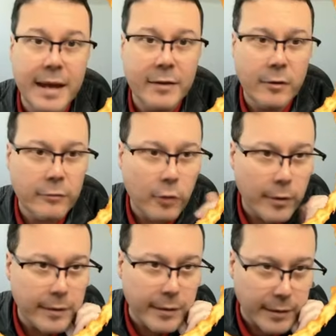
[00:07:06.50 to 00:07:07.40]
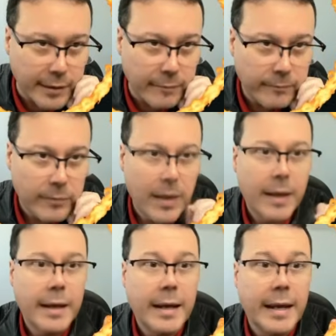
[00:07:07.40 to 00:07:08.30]
end of your turn.
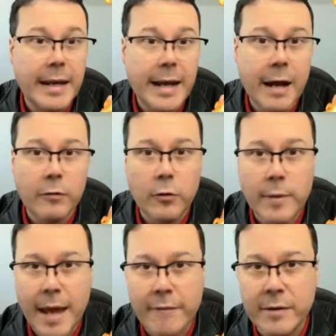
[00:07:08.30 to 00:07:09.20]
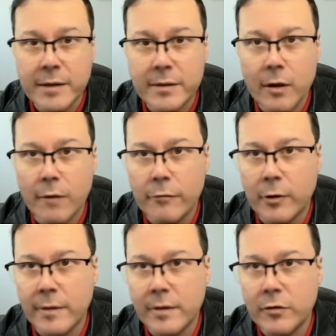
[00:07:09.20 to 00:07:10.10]
And also we have here, of
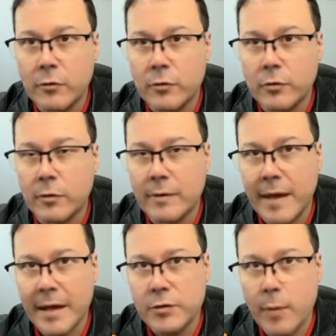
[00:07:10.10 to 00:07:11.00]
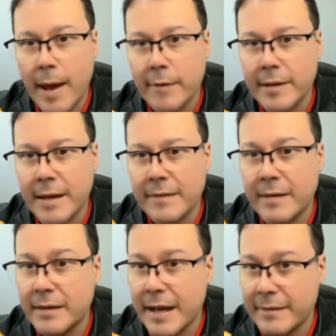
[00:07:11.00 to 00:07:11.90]
course, the Soulstone Sanctuary. That's
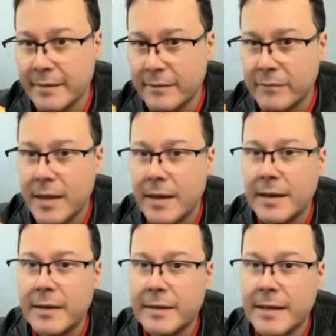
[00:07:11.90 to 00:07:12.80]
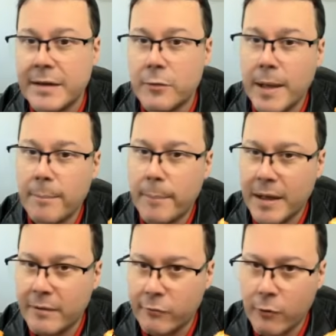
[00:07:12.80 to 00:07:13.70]
a land that you may
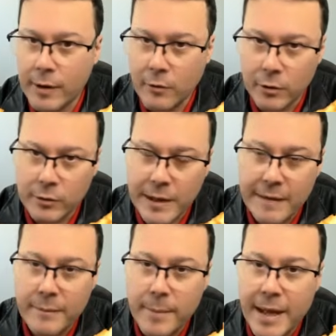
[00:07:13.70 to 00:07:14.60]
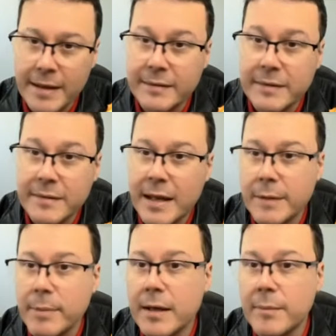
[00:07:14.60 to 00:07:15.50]
pay 4 colorless mana, and this
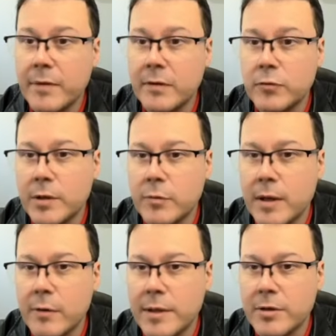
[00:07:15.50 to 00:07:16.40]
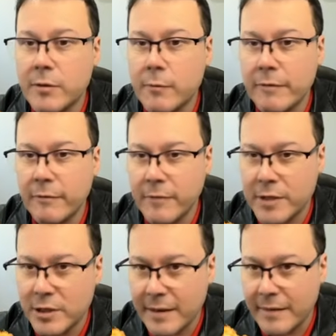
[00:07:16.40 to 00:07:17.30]
land becomes a 3/3 creature with
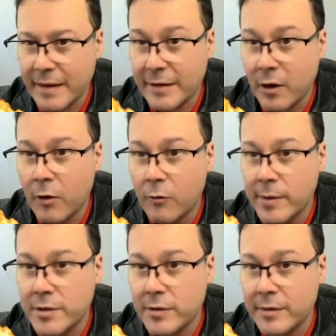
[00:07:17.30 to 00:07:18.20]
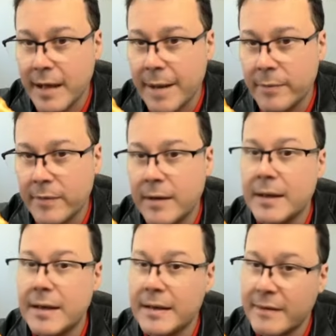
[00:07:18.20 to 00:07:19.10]
vigilance and all creature types.
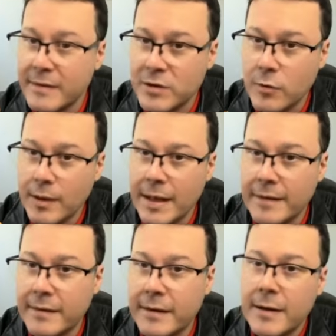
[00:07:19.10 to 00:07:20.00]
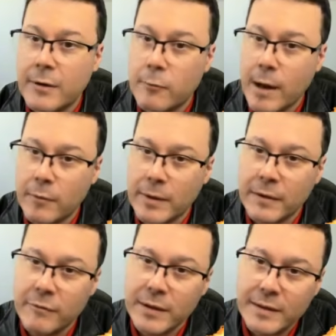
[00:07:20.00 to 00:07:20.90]
It's a show land. Well,
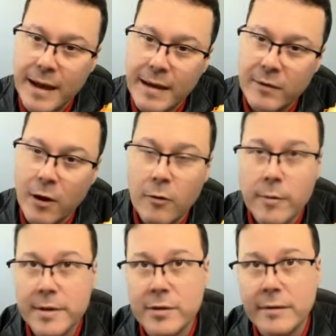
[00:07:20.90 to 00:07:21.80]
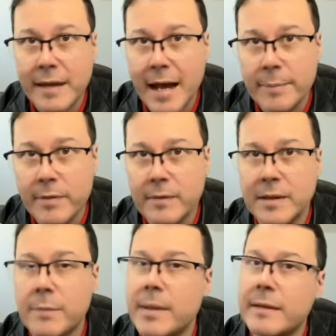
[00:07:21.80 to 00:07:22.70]
if it has all creature types,
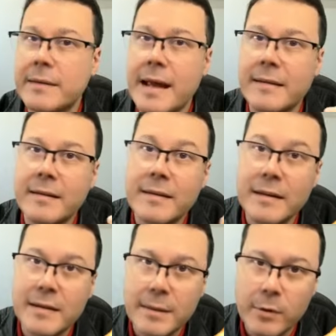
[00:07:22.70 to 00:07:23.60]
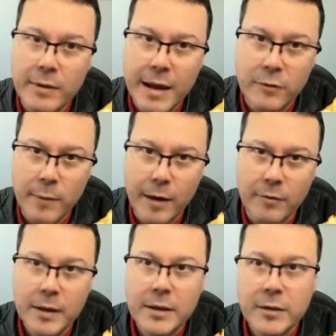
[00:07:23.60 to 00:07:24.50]
it means that it's a demon as well.
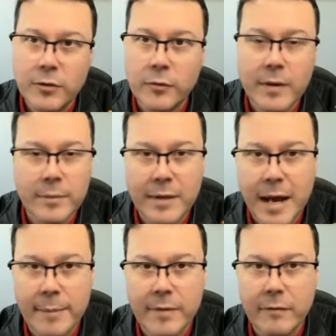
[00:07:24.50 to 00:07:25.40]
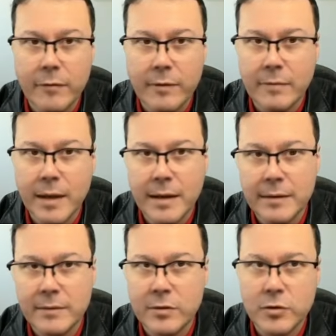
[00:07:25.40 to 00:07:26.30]
So sometimes if
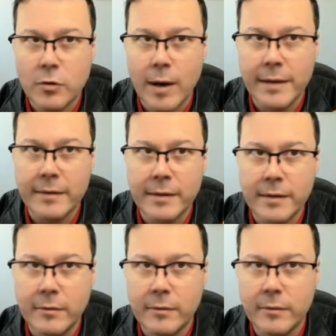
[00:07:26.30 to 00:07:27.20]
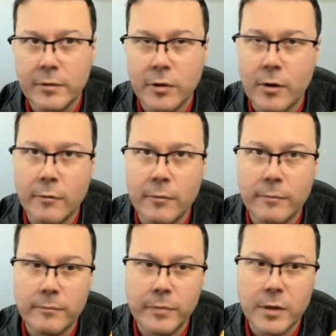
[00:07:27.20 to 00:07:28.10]
they destroy
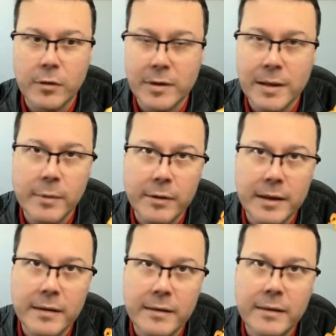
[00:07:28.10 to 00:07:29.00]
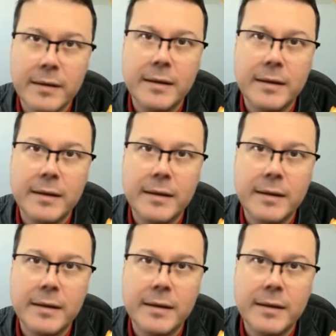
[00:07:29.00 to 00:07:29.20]
your demon here,